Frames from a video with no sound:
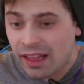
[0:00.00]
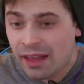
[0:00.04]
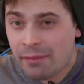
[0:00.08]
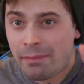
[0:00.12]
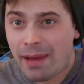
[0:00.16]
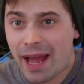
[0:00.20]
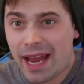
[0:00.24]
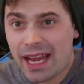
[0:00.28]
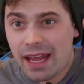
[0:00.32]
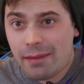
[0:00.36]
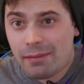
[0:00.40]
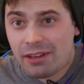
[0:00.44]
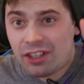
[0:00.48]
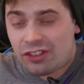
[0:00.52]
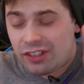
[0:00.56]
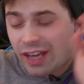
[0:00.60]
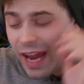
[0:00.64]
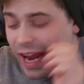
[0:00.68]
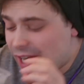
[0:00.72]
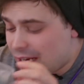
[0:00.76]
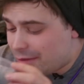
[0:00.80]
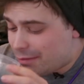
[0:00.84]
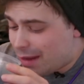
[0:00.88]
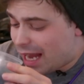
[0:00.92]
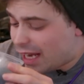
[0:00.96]
My name is
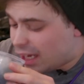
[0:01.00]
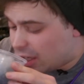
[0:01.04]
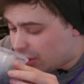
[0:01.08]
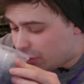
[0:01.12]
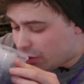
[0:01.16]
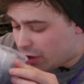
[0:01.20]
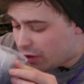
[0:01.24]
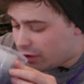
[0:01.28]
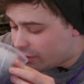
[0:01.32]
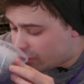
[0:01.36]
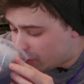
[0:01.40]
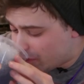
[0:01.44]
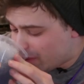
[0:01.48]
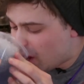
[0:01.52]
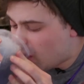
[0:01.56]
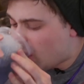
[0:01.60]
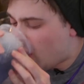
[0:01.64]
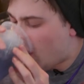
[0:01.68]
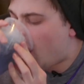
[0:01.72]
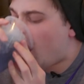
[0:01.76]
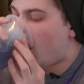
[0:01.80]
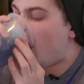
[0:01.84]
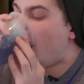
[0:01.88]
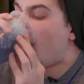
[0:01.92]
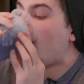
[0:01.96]
Shane. I control this
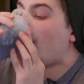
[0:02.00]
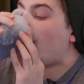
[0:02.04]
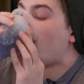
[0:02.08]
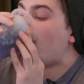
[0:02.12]
mountain. Oh.